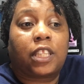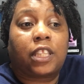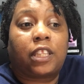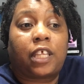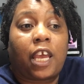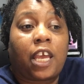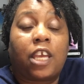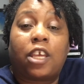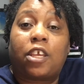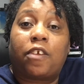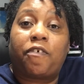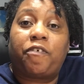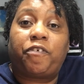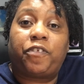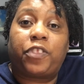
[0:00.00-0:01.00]
thank
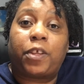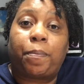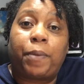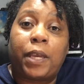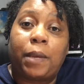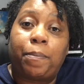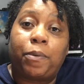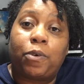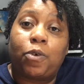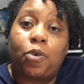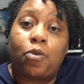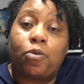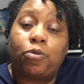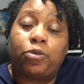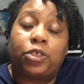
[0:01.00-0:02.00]
the people
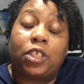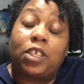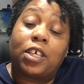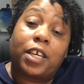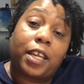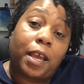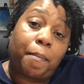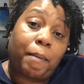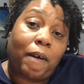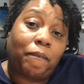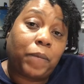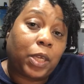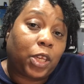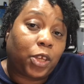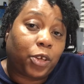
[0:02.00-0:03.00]
who's looking at my
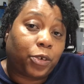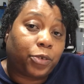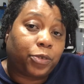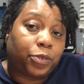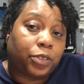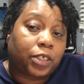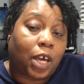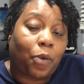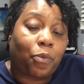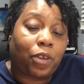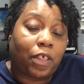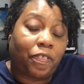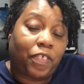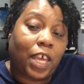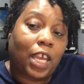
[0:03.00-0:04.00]
videos. I want to
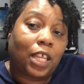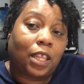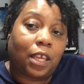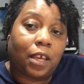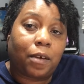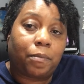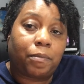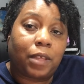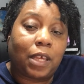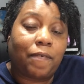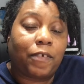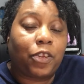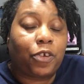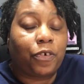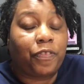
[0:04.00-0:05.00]
thank them.
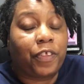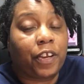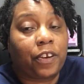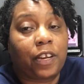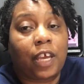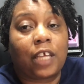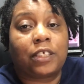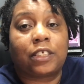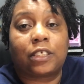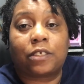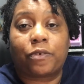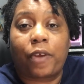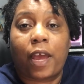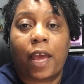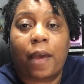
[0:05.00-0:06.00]
Even though they're not
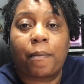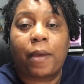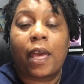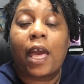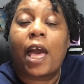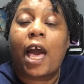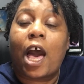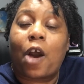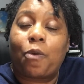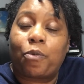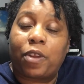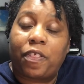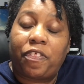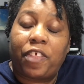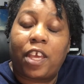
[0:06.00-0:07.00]
subscribed, I
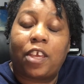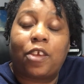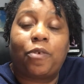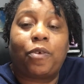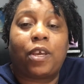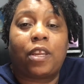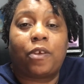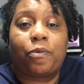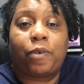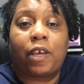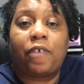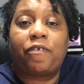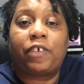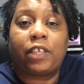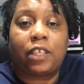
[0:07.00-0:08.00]
want to thank you anyway
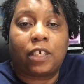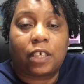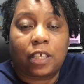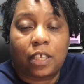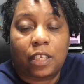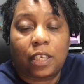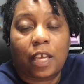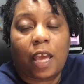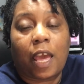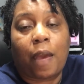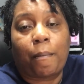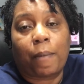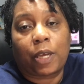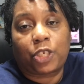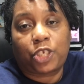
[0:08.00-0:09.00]
for looking at
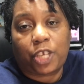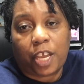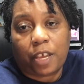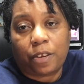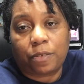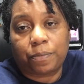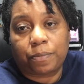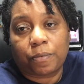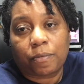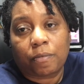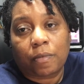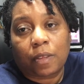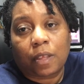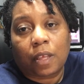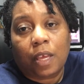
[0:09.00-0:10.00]
my channel.
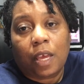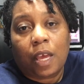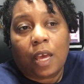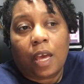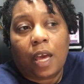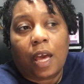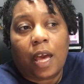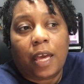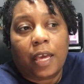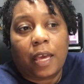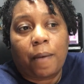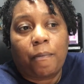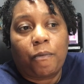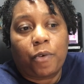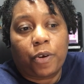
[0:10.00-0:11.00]
I
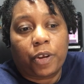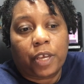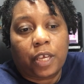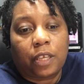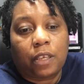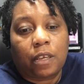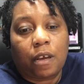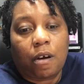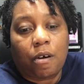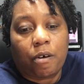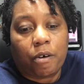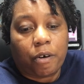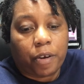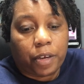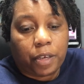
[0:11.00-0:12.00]
am working
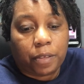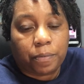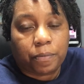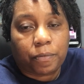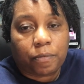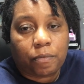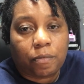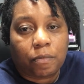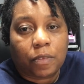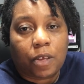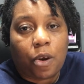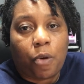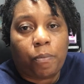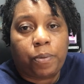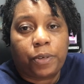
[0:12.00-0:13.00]
hard
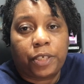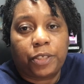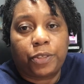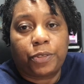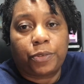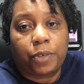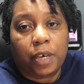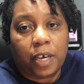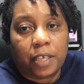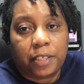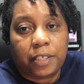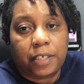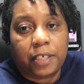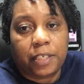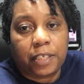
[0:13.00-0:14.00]
on putting new
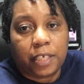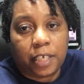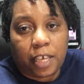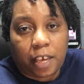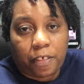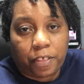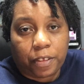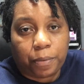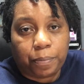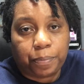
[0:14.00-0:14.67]
content together.